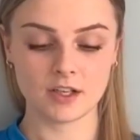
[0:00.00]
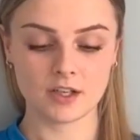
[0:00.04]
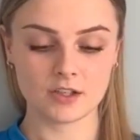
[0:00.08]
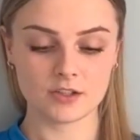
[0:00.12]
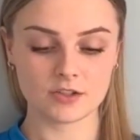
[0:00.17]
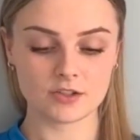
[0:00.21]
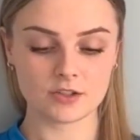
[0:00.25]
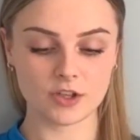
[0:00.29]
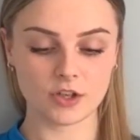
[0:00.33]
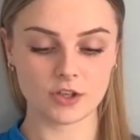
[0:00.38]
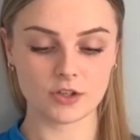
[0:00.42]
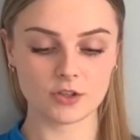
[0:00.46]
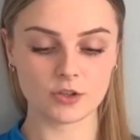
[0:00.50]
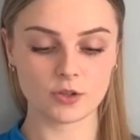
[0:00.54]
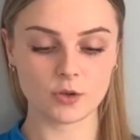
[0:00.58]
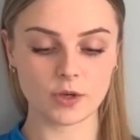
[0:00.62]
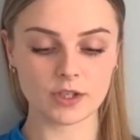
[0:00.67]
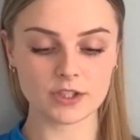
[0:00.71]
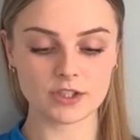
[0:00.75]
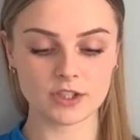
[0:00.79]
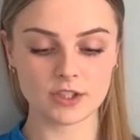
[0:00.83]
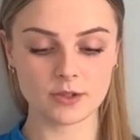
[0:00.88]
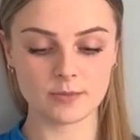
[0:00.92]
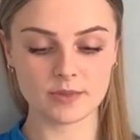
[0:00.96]
So
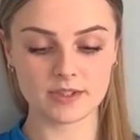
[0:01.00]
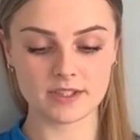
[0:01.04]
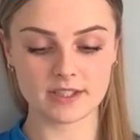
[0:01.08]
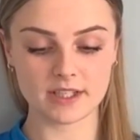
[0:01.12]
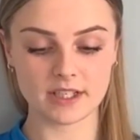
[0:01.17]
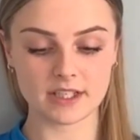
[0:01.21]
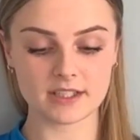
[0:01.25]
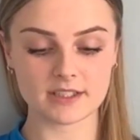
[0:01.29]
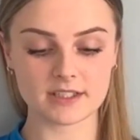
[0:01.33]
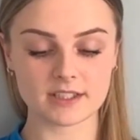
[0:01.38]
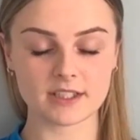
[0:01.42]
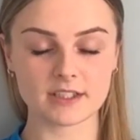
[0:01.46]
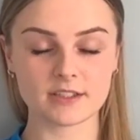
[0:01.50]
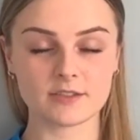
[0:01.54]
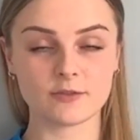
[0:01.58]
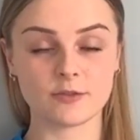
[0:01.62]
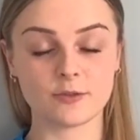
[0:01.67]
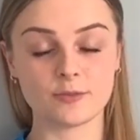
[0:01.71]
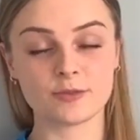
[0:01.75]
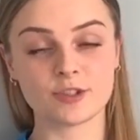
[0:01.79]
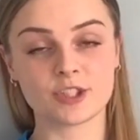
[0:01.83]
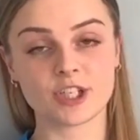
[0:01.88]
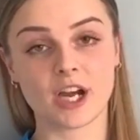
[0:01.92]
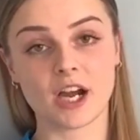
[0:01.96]
question number 6 is
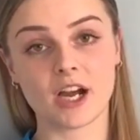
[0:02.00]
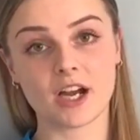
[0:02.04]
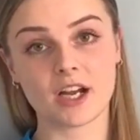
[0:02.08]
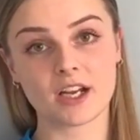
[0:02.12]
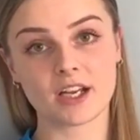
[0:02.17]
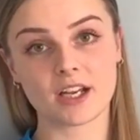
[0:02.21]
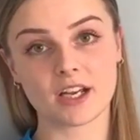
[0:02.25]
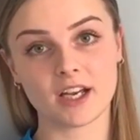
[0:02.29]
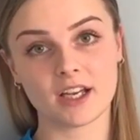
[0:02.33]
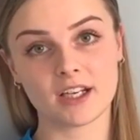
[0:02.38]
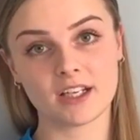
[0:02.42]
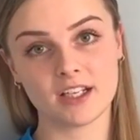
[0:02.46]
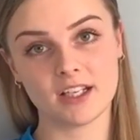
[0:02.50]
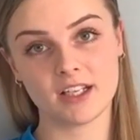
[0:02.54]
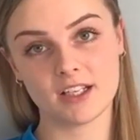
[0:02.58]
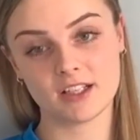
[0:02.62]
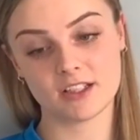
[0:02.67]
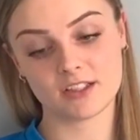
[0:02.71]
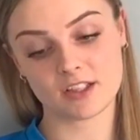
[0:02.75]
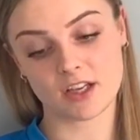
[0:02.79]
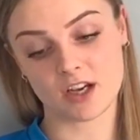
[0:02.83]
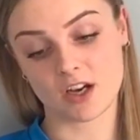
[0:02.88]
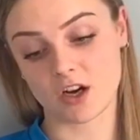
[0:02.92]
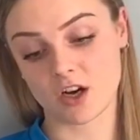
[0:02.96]
from Jack, and he
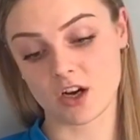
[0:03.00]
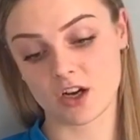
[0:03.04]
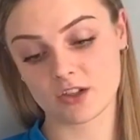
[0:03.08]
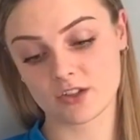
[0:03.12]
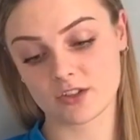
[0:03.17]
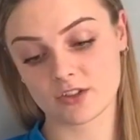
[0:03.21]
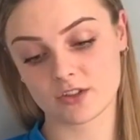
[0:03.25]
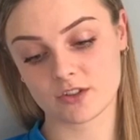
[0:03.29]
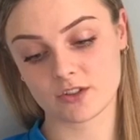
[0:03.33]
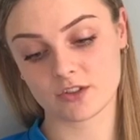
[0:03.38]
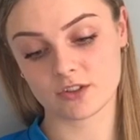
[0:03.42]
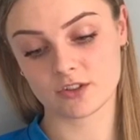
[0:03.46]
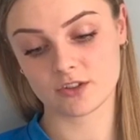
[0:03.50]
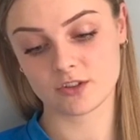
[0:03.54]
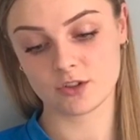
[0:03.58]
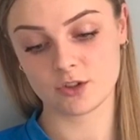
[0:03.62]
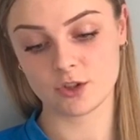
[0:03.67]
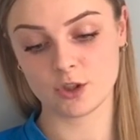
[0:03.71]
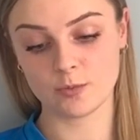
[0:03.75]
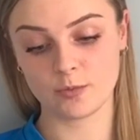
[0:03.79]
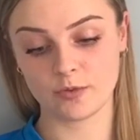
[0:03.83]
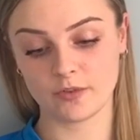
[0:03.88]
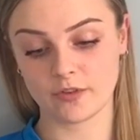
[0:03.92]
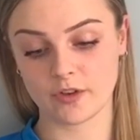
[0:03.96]
has asked, do
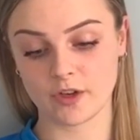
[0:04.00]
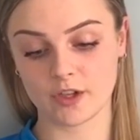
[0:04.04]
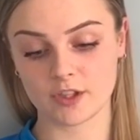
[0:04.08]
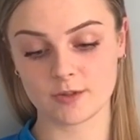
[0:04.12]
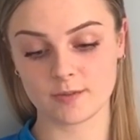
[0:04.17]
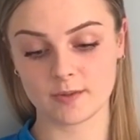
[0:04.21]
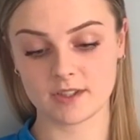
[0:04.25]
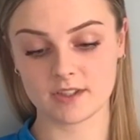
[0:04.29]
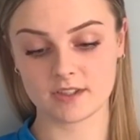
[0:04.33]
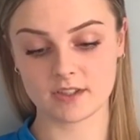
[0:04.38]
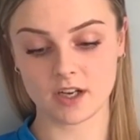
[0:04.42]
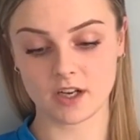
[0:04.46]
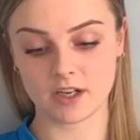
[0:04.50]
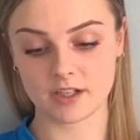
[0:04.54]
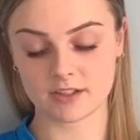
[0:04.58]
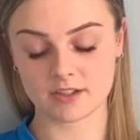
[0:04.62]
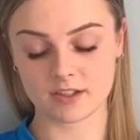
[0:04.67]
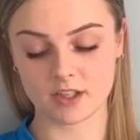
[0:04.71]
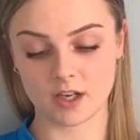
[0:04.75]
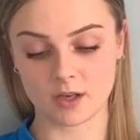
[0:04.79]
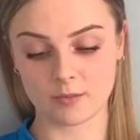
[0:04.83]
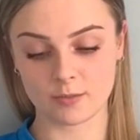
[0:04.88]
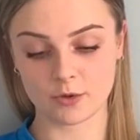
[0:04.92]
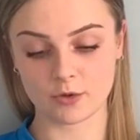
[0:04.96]
you prefer to be psyched
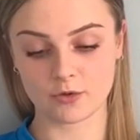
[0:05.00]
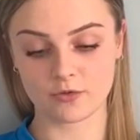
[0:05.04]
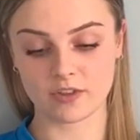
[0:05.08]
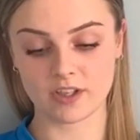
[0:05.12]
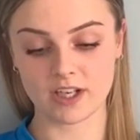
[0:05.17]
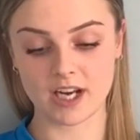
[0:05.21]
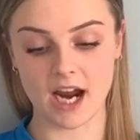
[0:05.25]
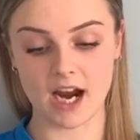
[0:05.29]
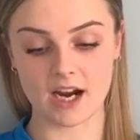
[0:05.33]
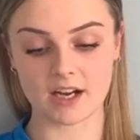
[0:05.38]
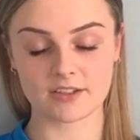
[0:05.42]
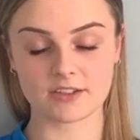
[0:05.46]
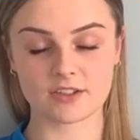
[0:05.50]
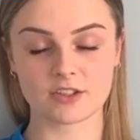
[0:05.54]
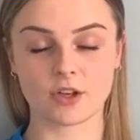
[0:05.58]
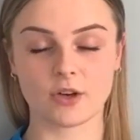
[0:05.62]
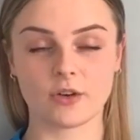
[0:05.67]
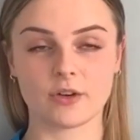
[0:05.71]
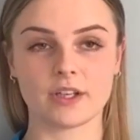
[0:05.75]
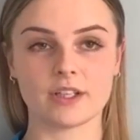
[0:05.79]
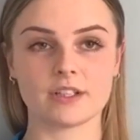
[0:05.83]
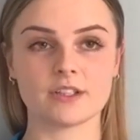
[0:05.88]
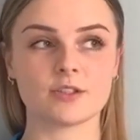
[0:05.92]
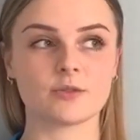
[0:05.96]
up or relaxed
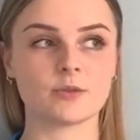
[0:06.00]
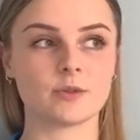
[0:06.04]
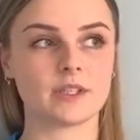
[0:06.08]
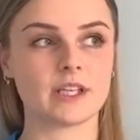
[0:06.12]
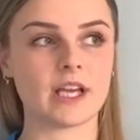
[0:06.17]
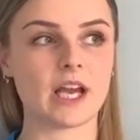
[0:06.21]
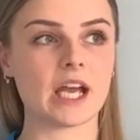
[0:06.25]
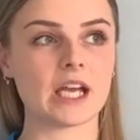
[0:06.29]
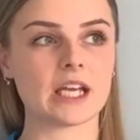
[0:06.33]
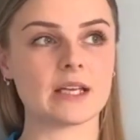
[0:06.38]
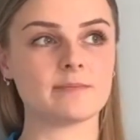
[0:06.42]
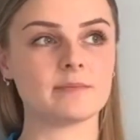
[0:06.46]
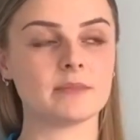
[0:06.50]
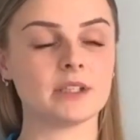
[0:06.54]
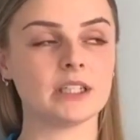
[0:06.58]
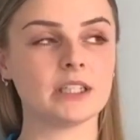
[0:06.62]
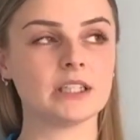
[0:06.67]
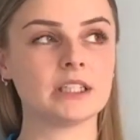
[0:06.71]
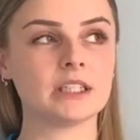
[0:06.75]
going into a game?